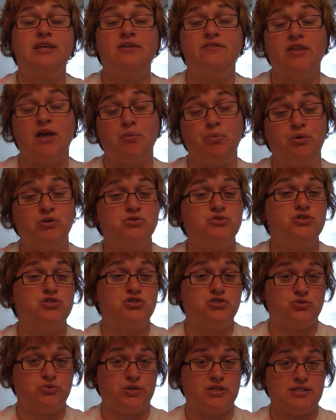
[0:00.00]
If that
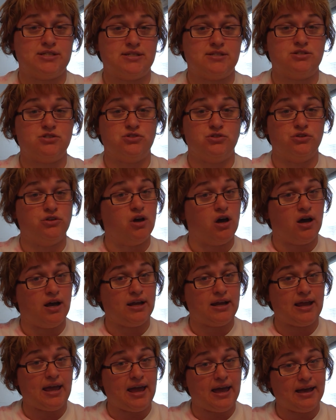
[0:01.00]
person's choice is to
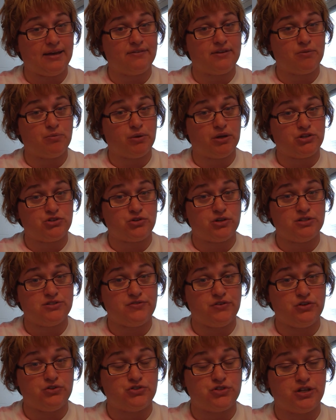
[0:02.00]
not have that blood
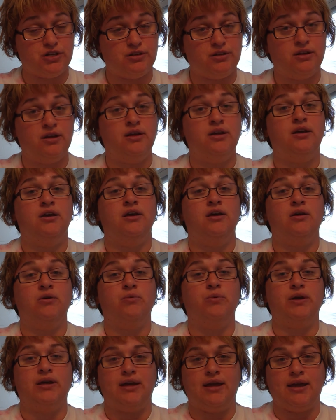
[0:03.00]
transfusion,
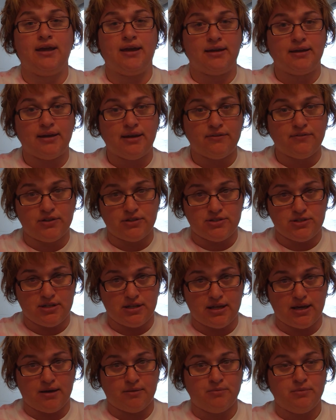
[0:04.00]
we can't give it to
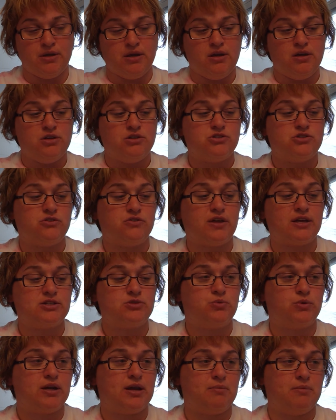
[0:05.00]
them. So
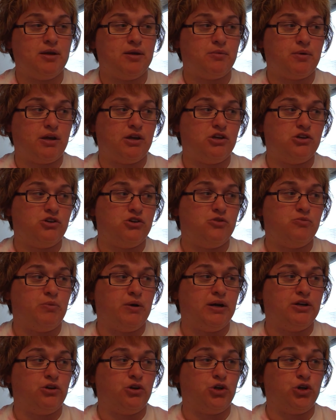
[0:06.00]
that's what I mean by you
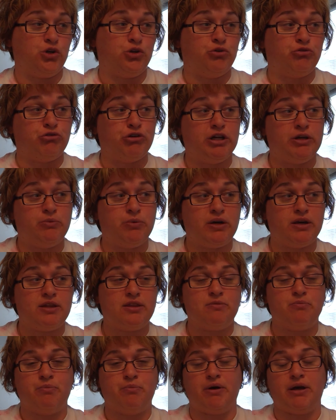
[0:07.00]
might not agree with,
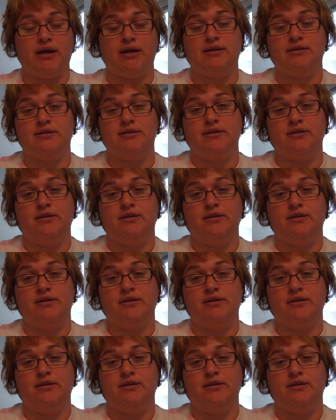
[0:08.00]
but